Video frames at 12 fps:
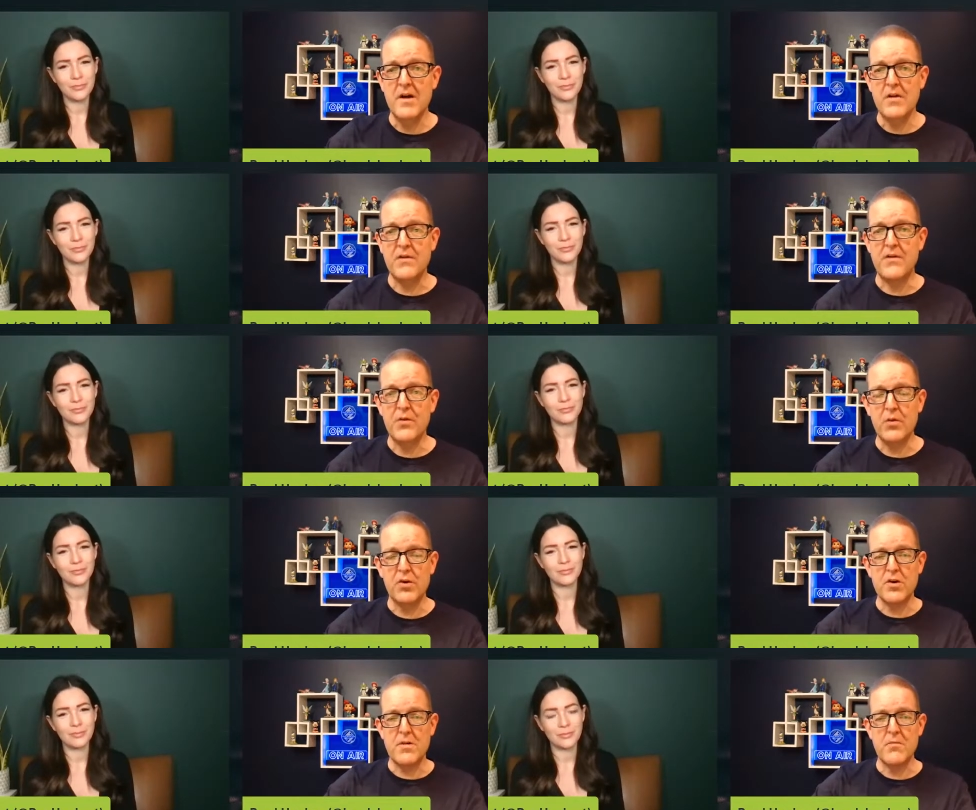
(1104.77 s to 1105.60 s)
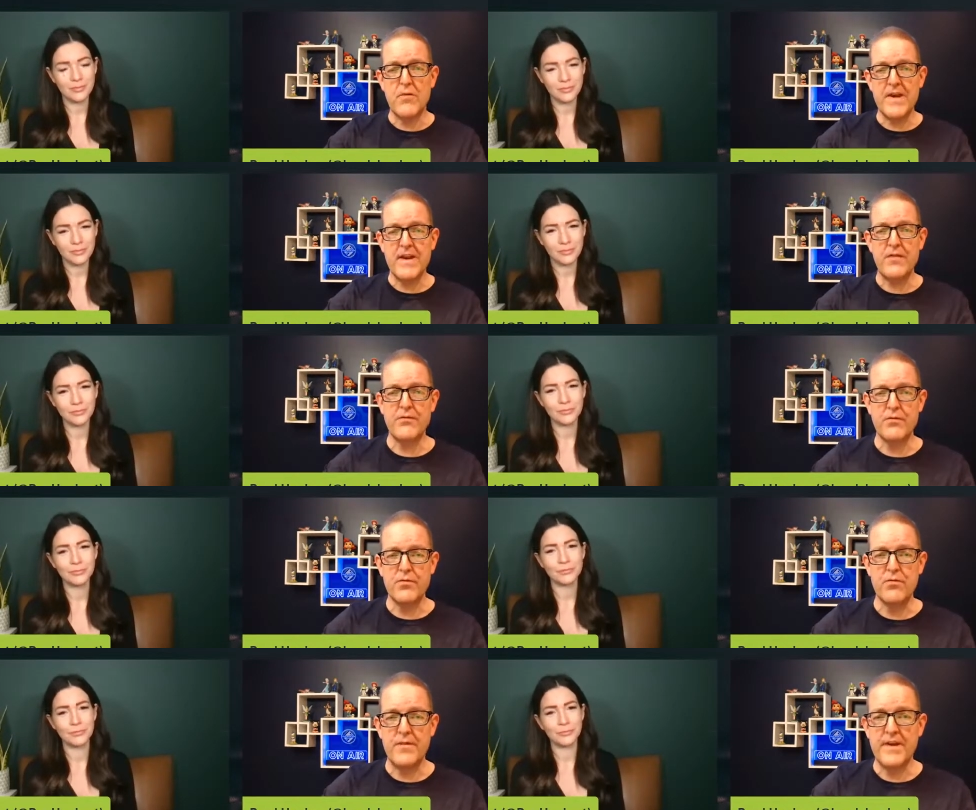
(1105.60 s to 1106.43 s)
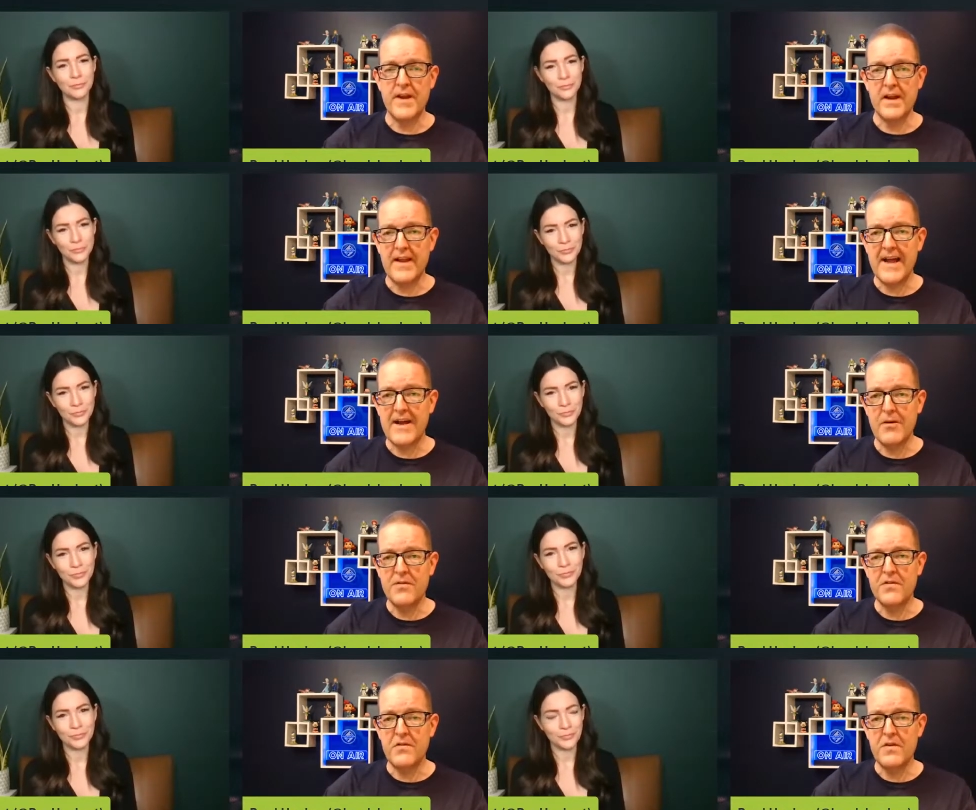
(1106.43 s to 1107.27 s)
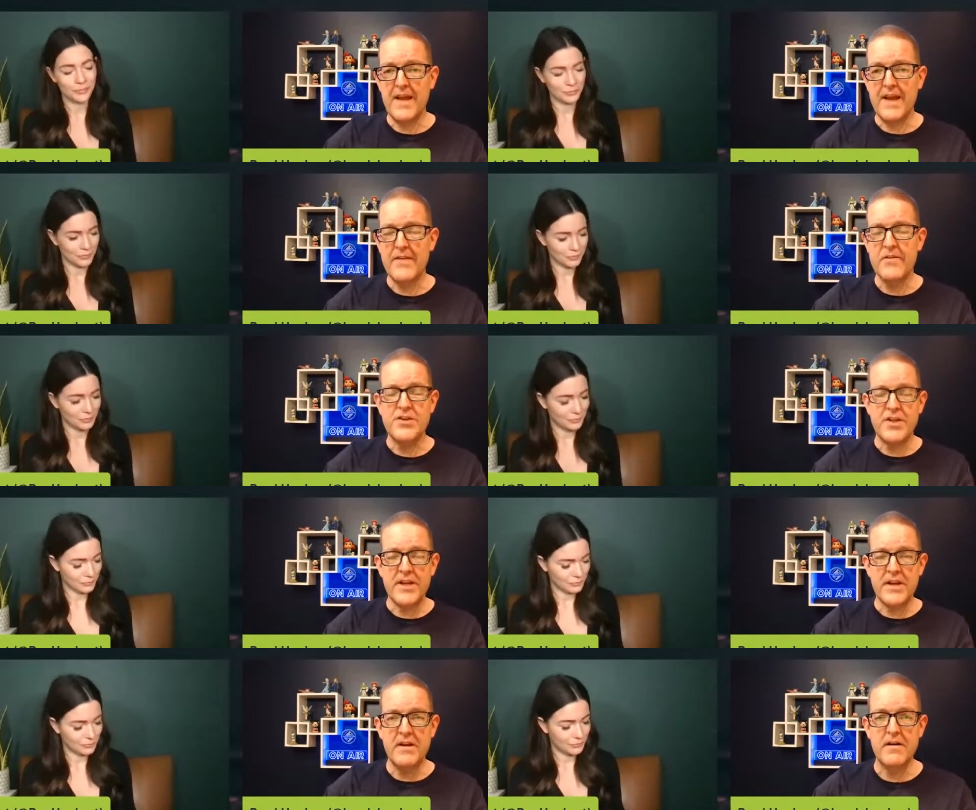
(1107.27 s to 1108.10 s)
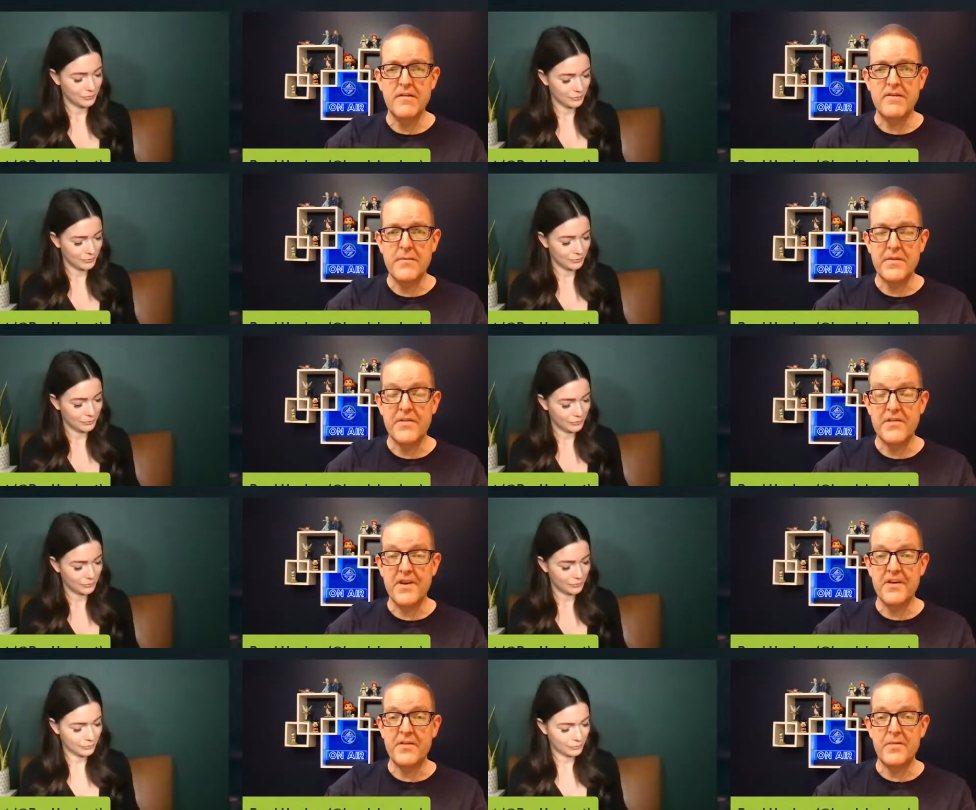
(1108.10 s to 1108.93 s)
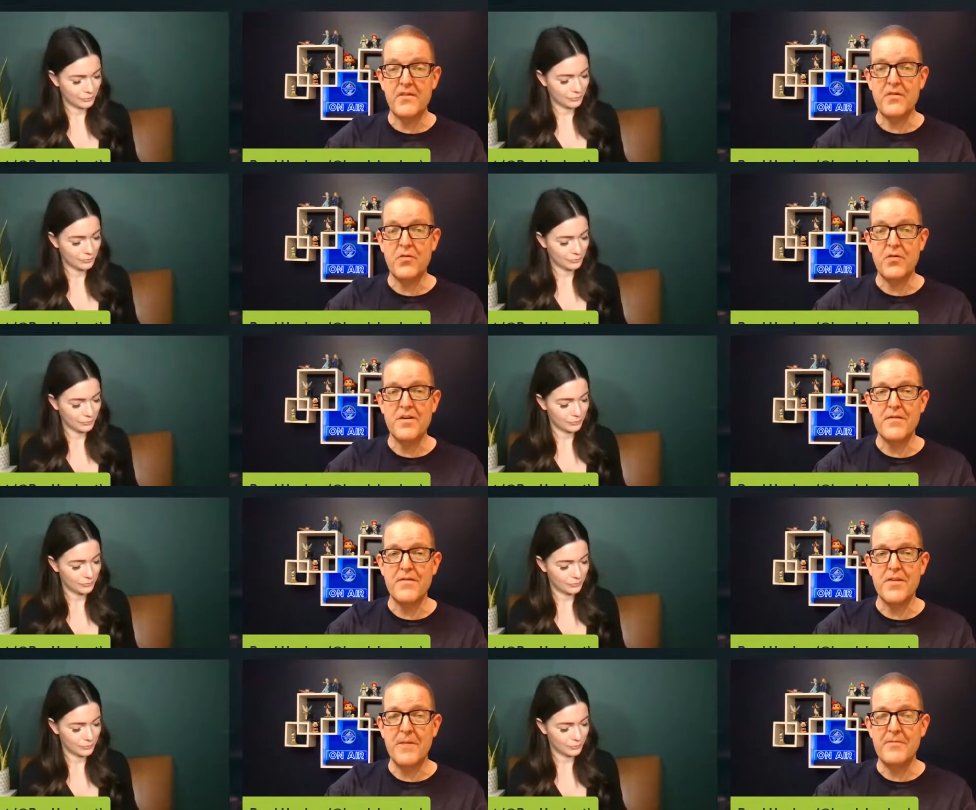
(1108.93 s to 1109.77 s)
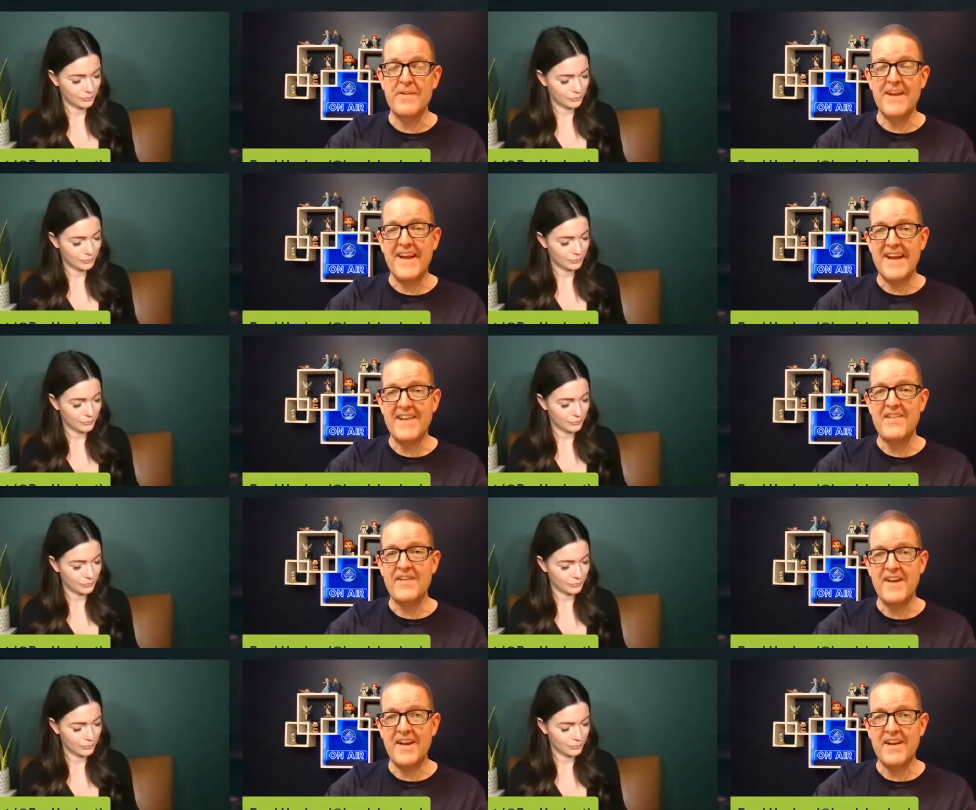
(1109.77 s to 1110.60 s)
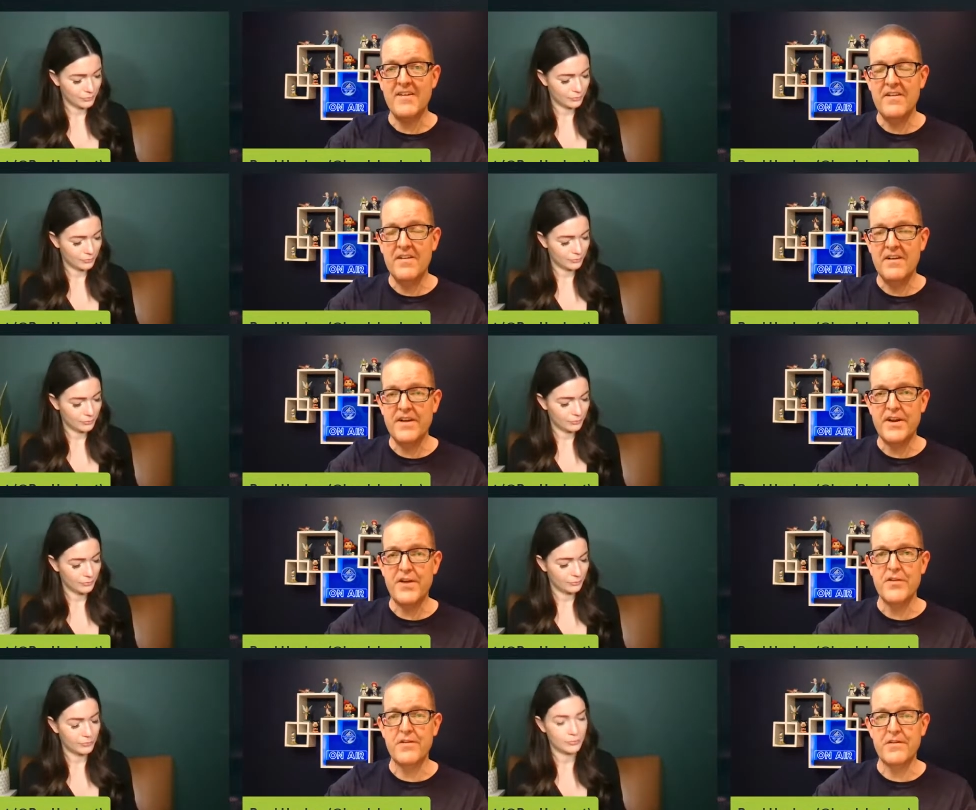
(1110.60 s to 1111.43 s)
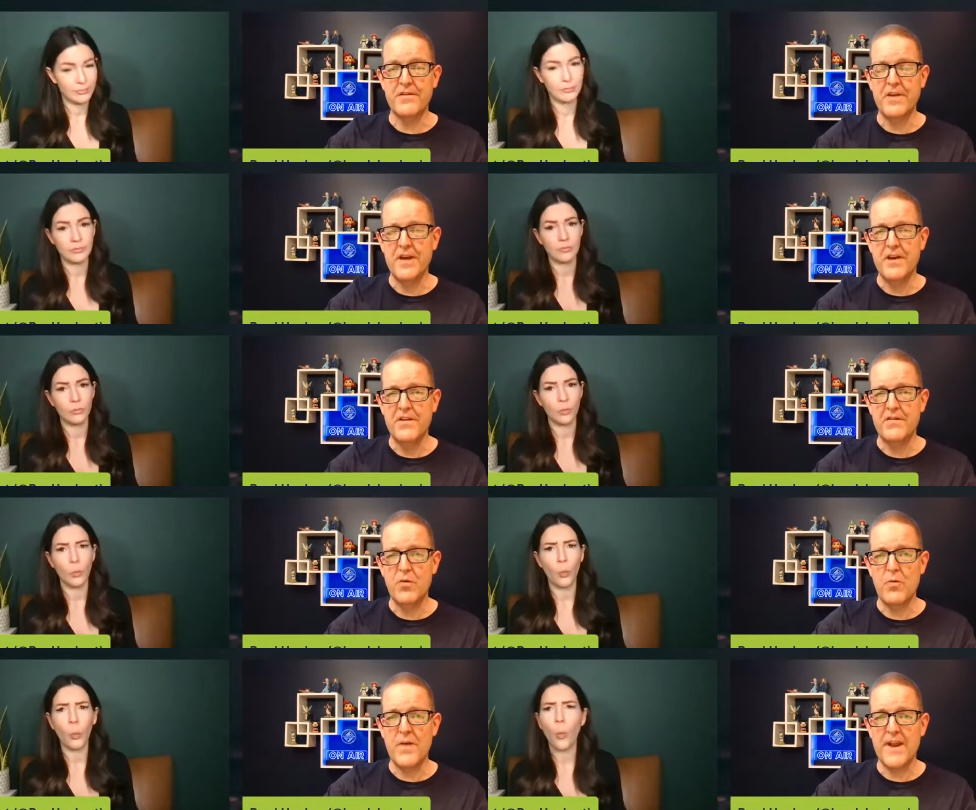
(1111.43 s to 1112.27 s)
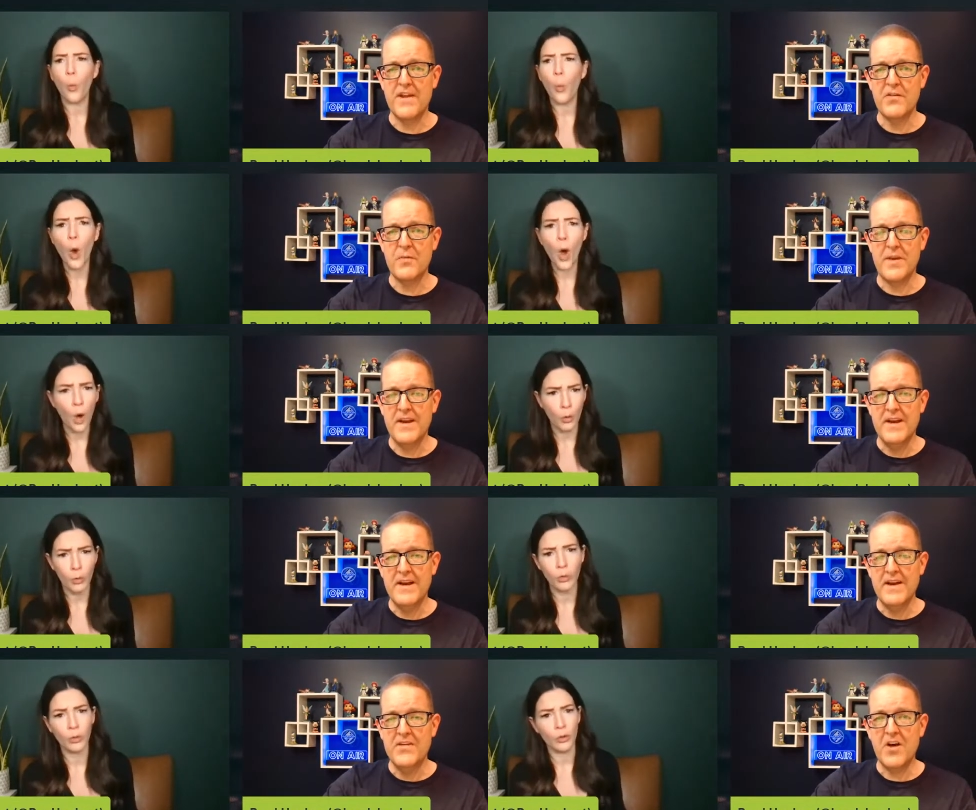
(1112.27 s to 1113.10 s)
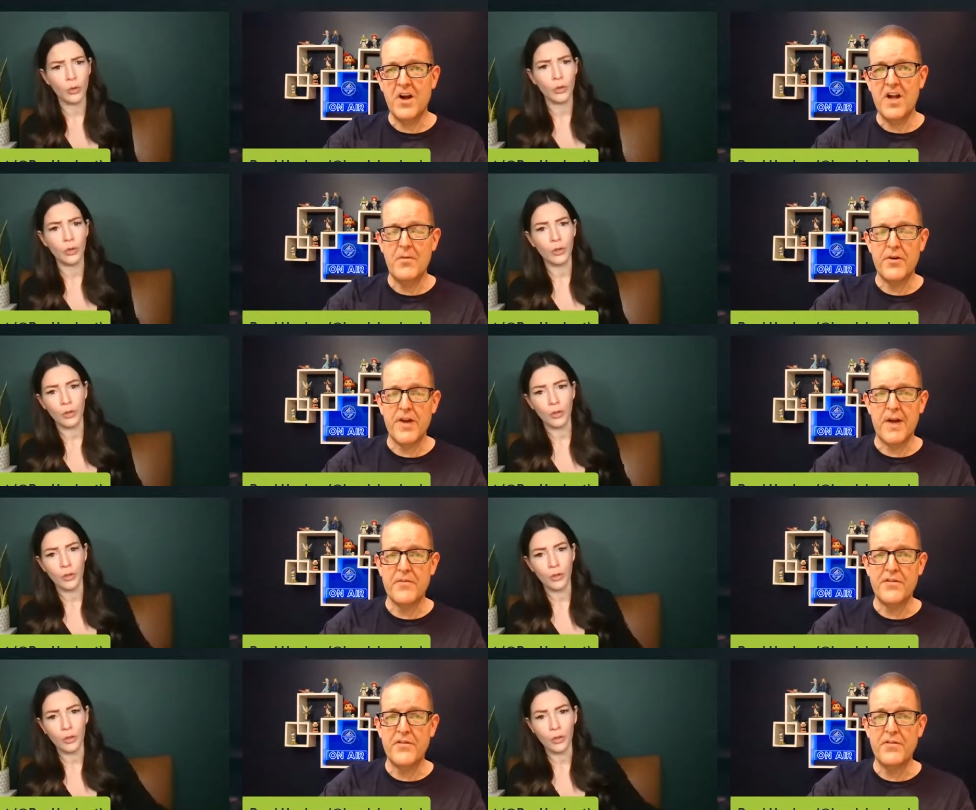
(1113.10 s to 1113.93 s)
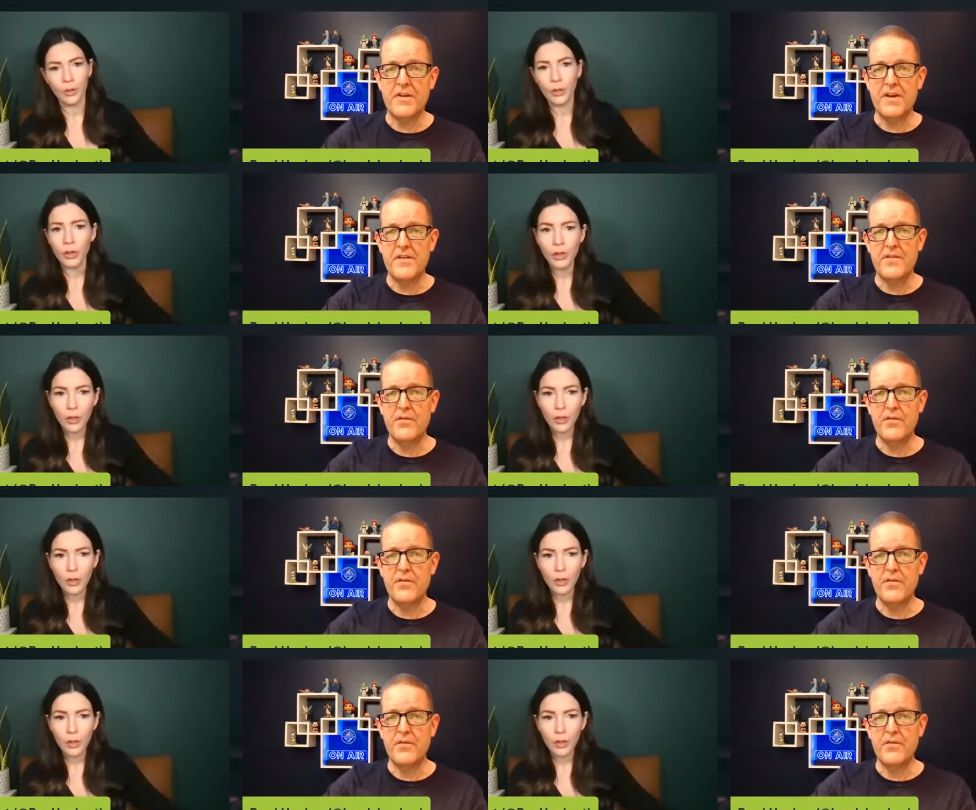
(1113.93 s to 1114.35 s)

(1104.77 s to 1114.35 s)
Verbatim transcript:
Speaker 1: solar breakthrough that allows energy from the sun to be stored for up to 18 years. So Rae, as we oh. talk about opportunities